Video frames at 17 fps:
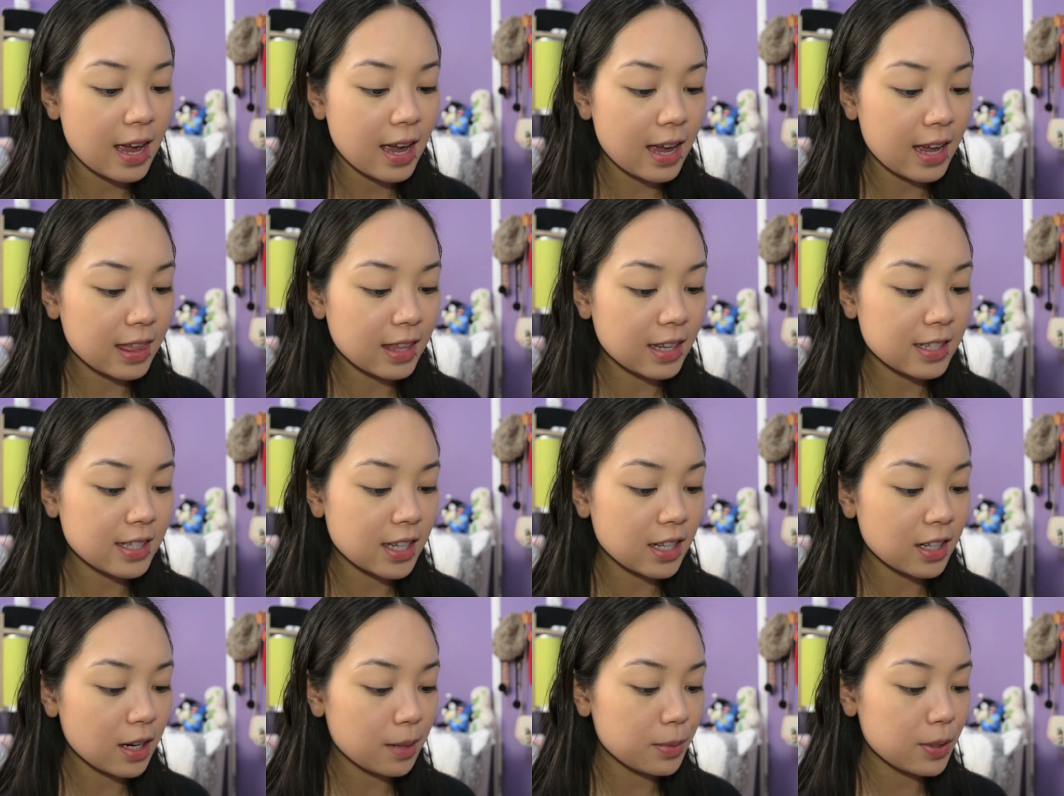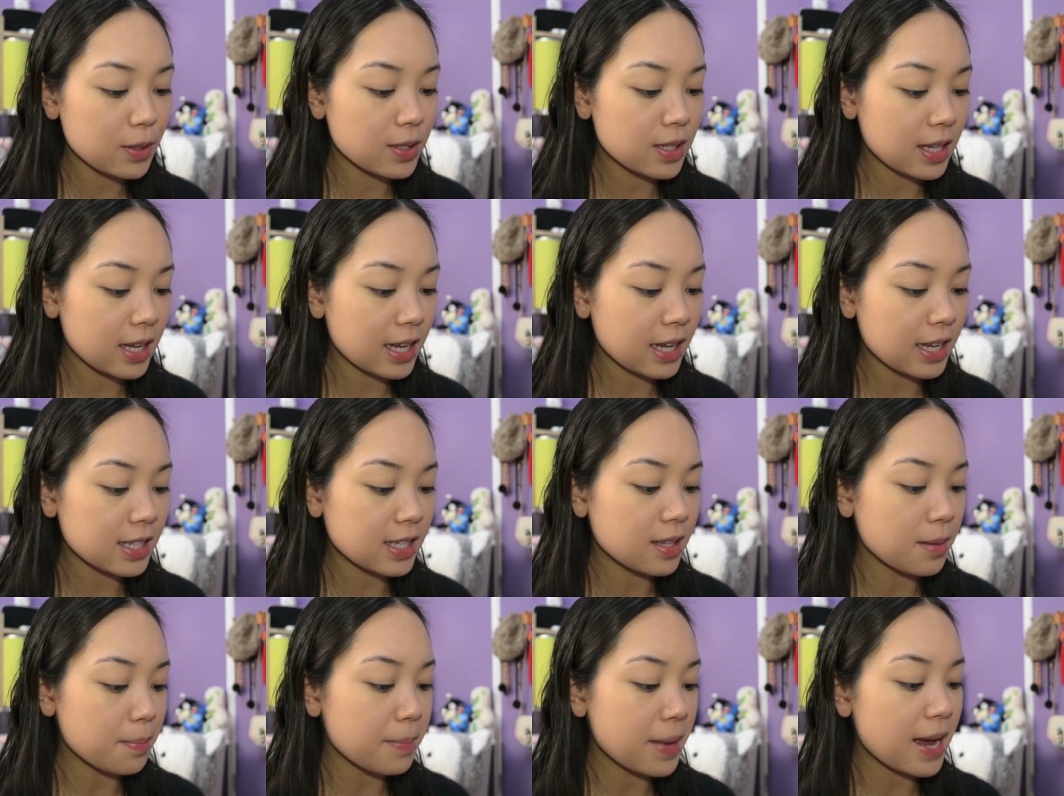And the concealer I'm using is
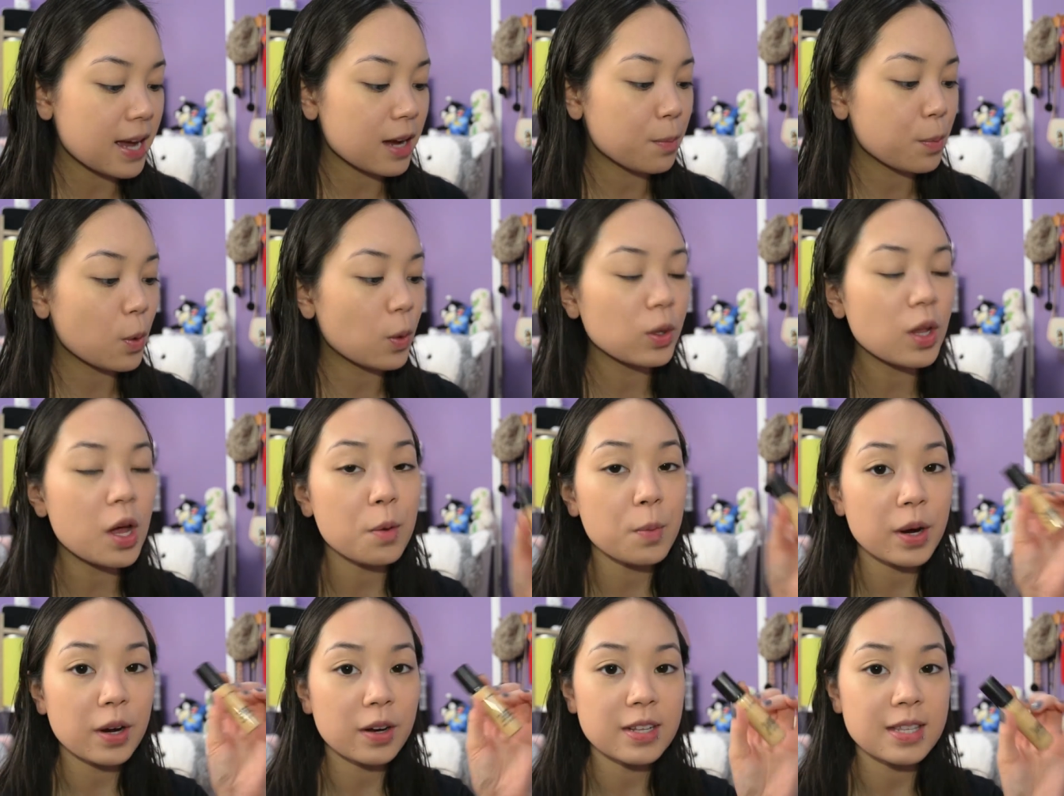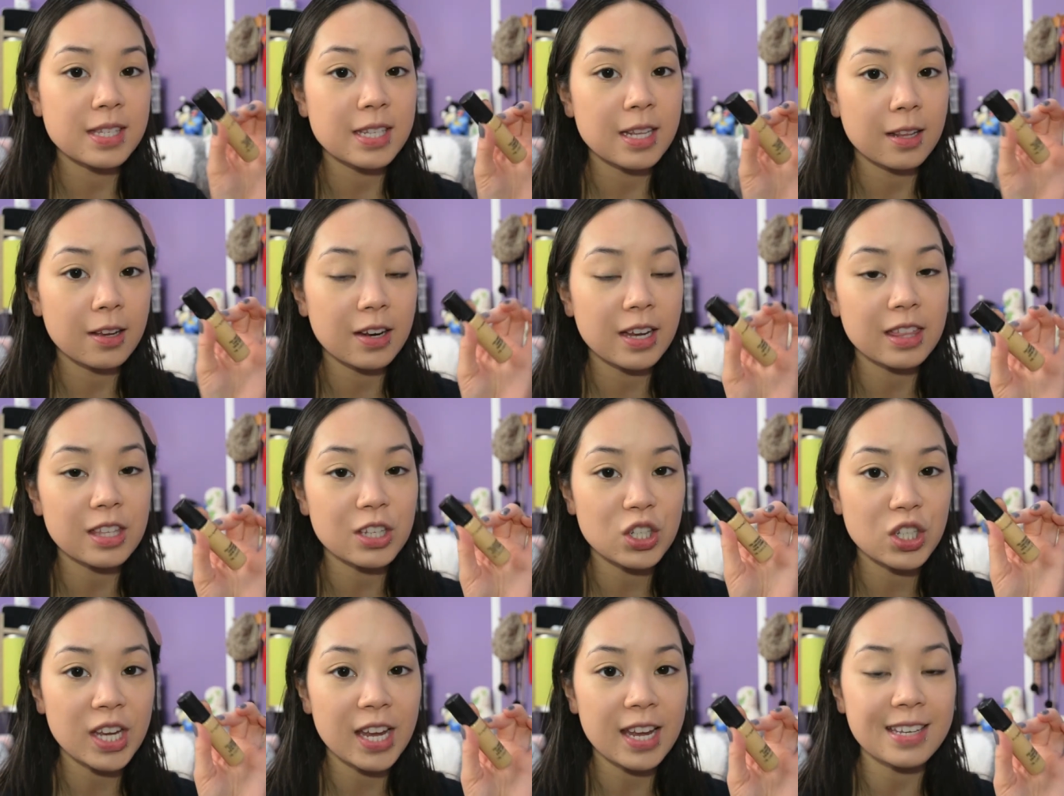the MAC Pro Longwear Concealer in the
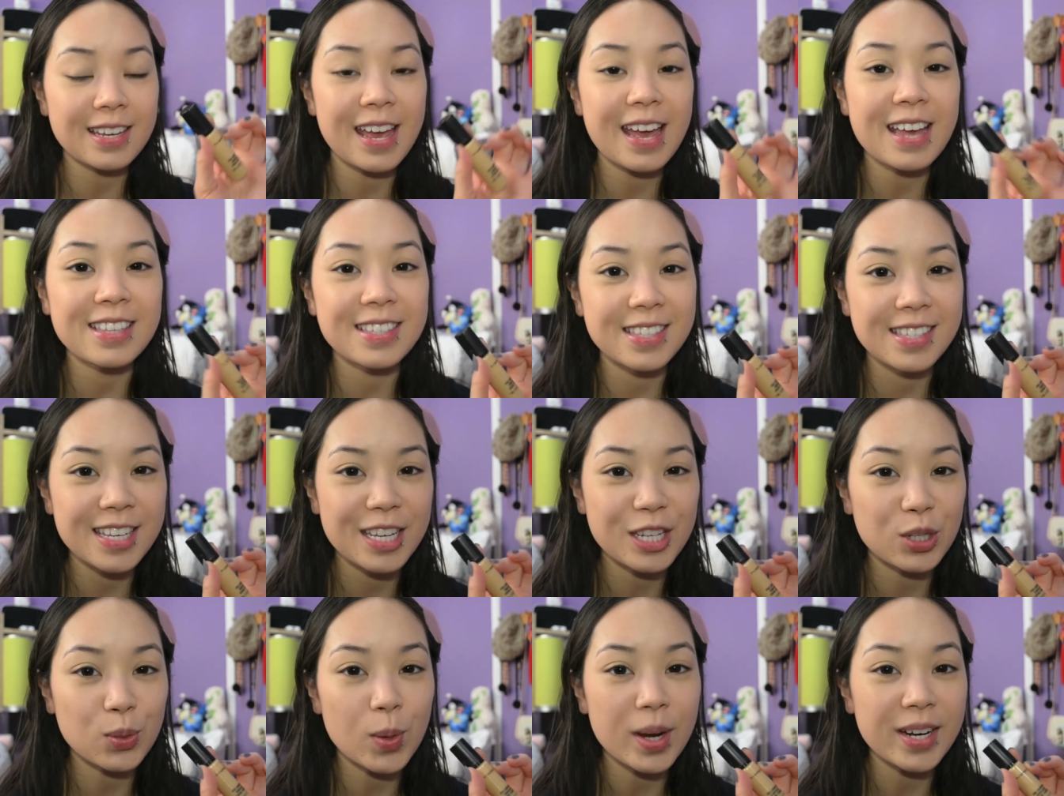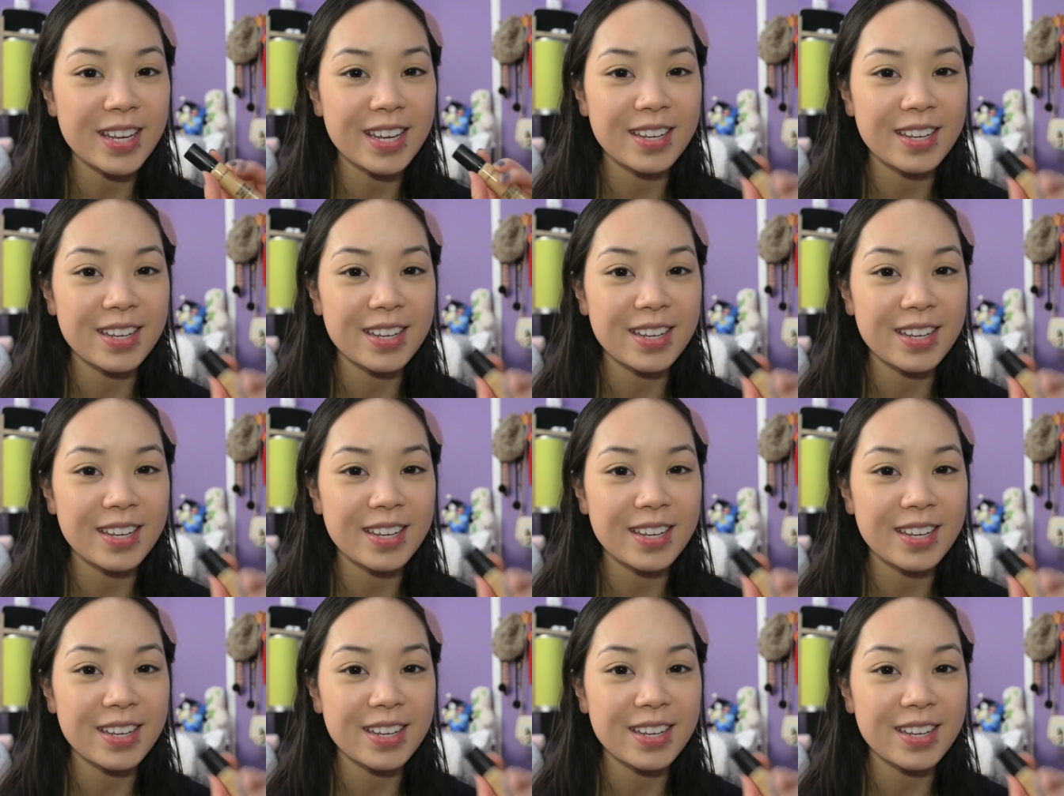shade NC20.